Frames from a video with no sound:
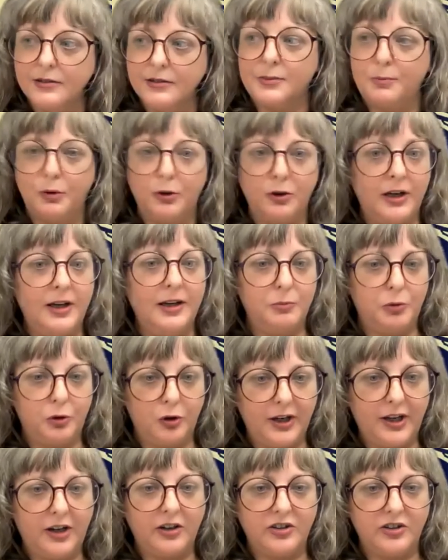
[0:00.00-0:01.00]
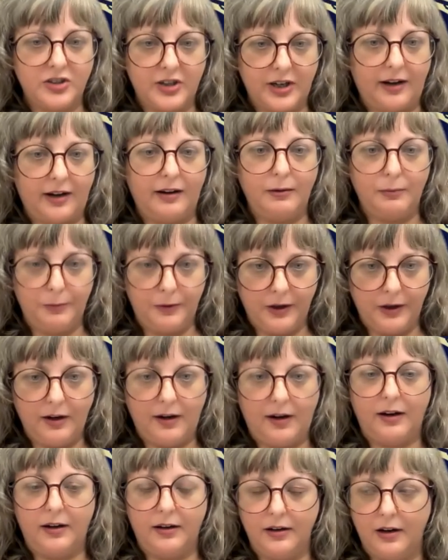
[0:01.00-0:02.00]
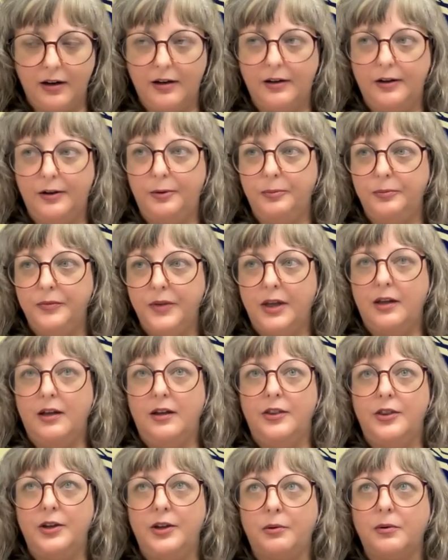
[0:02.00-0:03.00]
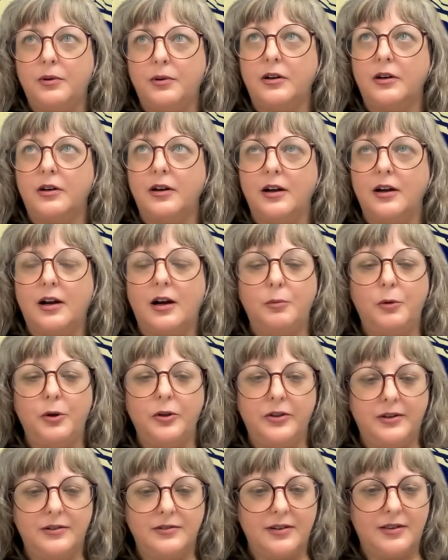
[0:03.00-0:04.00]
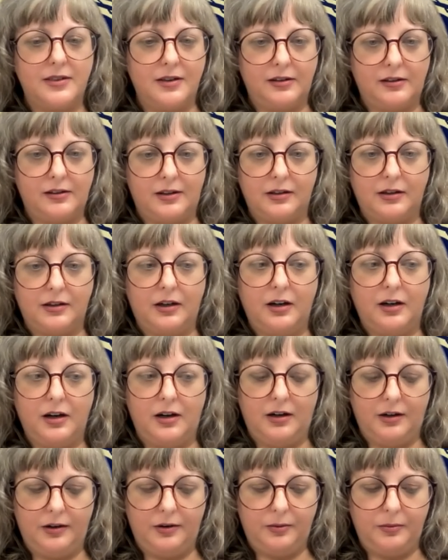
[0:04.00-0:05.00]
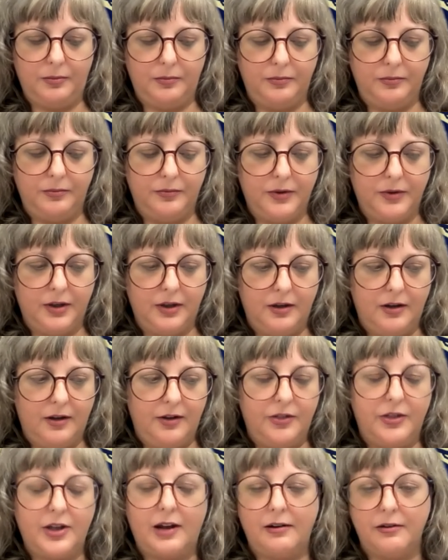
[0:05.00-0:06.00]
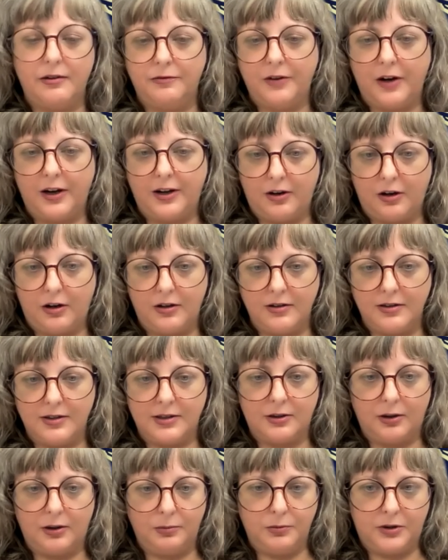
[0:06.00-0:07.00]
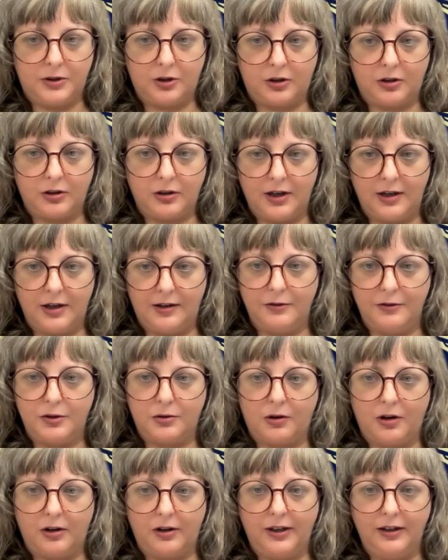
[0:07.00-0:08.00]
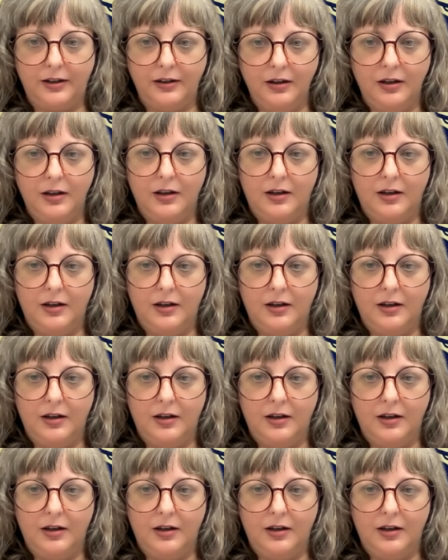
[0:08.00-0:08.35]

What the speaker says: in pretty good shape. Yeah. There were a couple of things. I think that fine art sculptor kind of drawing